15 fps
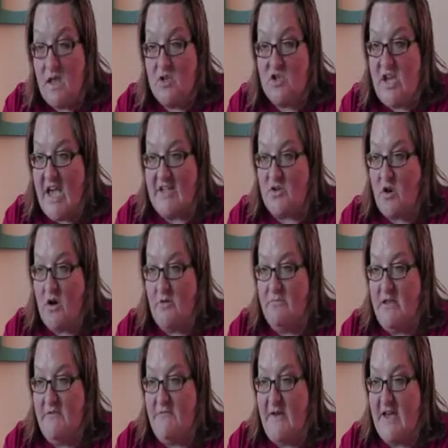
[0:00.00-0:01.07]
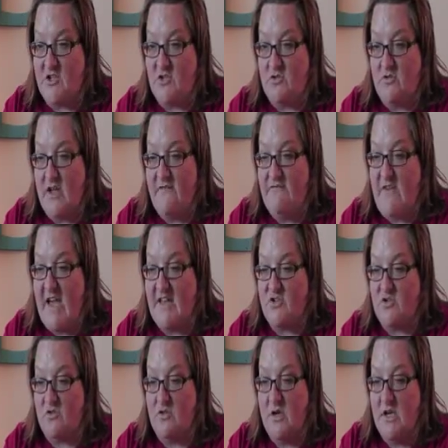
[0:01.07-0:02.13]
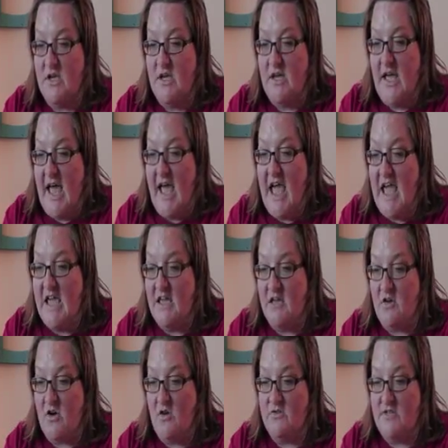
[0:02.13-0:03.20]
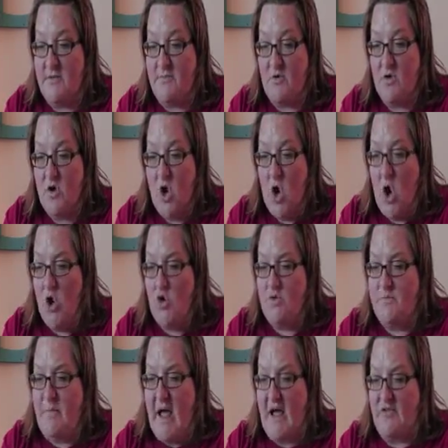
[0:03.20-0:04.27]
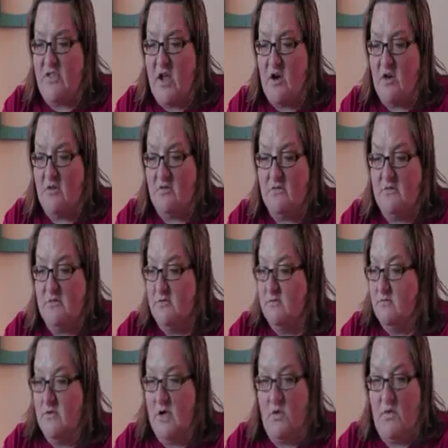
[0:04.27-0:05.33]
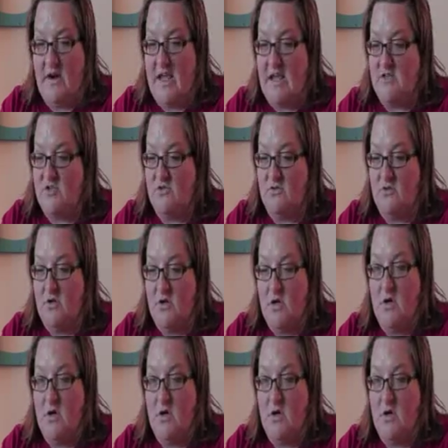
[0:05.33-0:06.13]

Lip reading: Jack's heart beat faster and faster. "Hey," called Dipper, "who's back there?" No one answered.